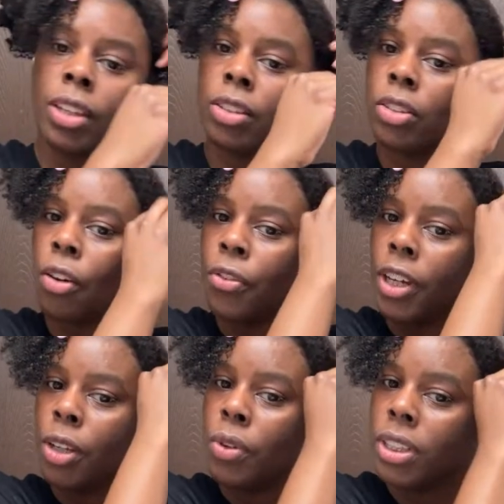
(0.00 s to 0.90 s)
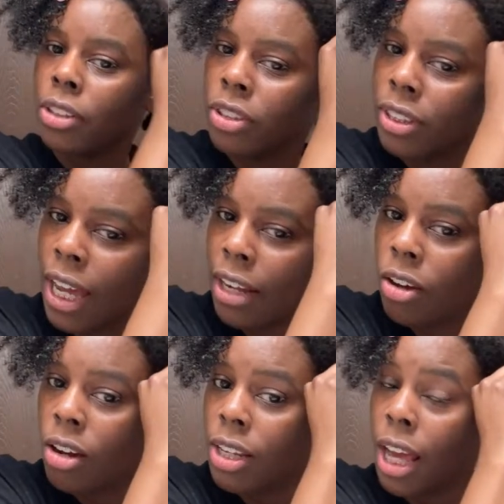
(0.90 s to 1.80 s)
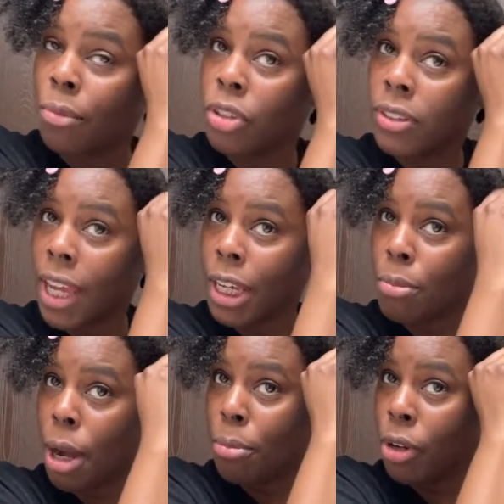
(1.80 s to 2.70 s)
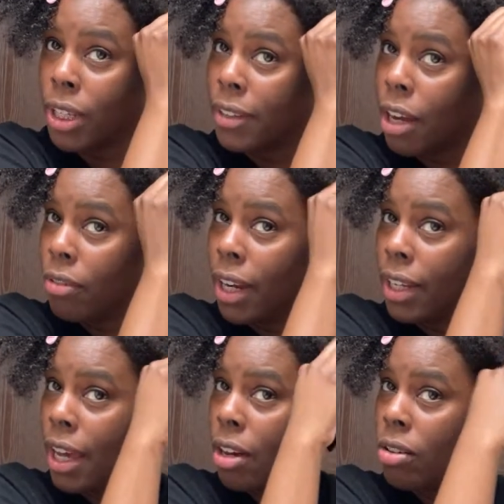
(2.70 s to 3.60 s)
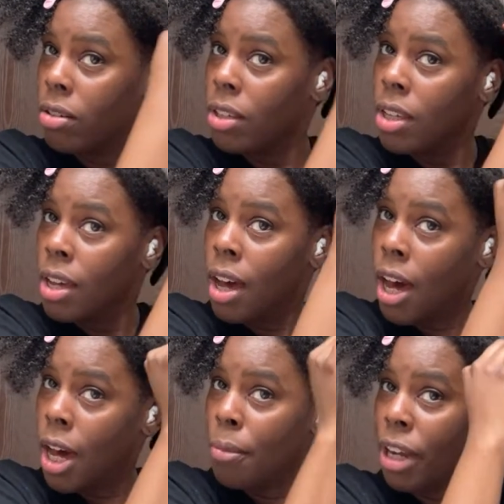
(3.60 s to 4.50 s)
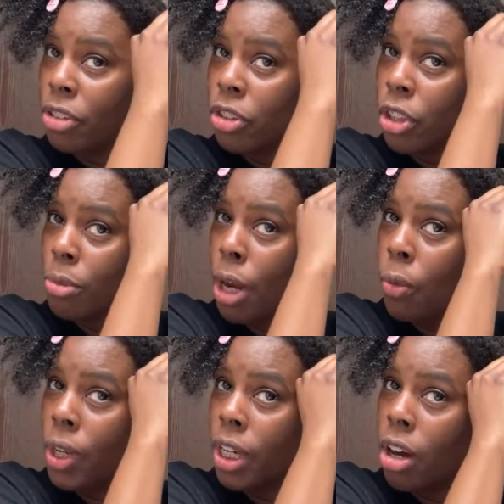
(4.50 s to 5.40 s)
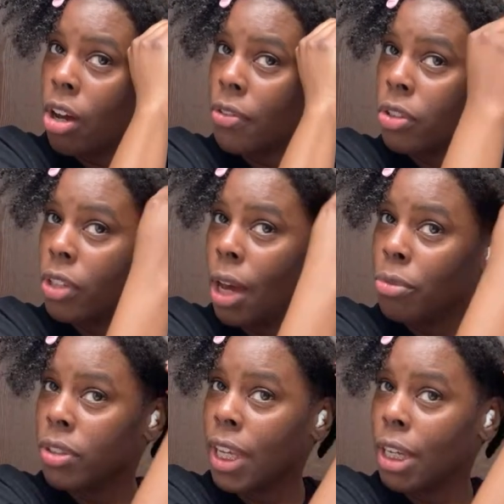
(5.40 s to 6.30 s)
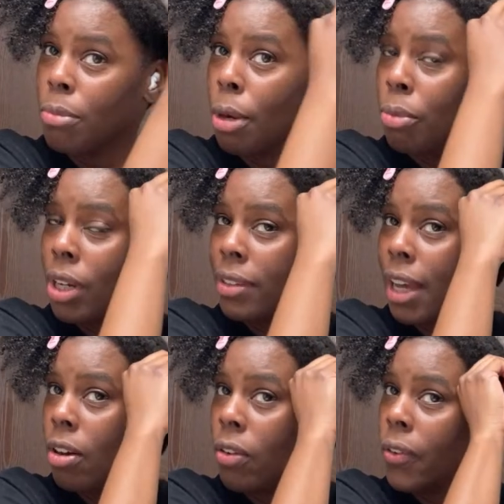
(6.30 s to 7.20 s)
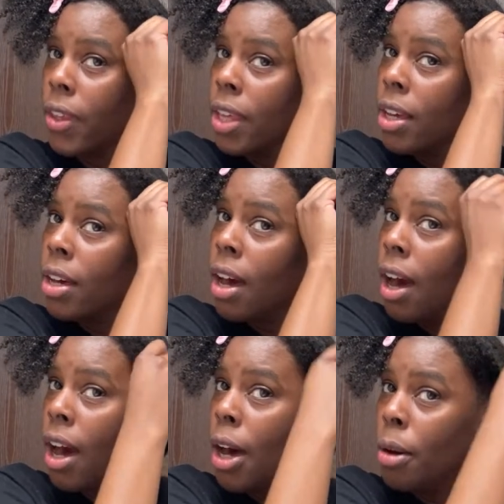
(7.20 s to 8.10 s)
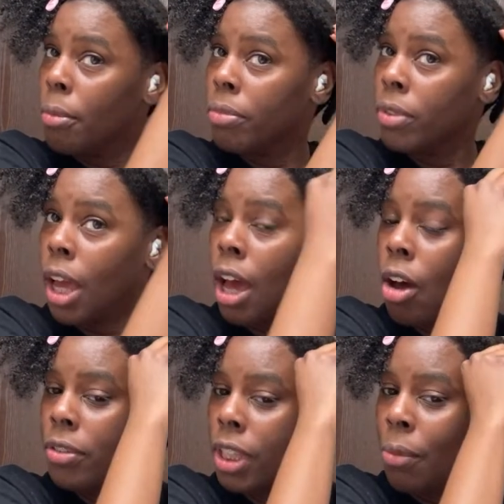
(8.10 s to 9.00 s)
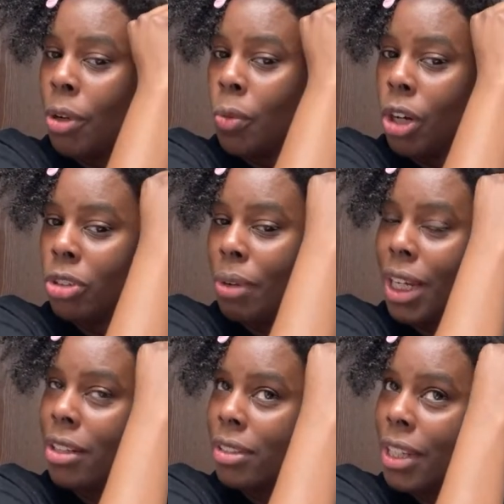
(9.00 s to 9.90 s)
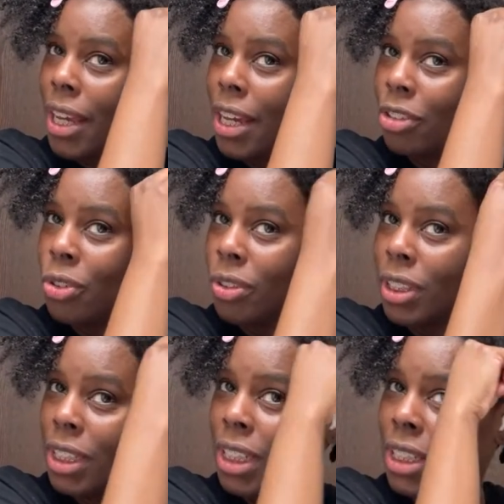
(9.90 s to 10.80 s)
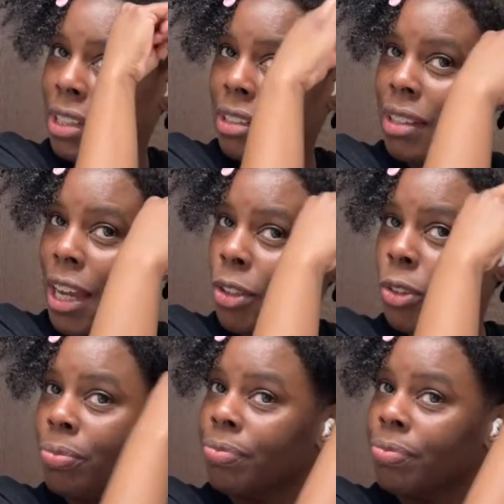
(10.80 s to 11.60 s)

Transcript: So for anyone that just got on, I'm just taking my braids out right now. I just took my wig off, so now I'm just taking my braids out. Obviously, I'm going to wash my hair today, as you've seen in the title.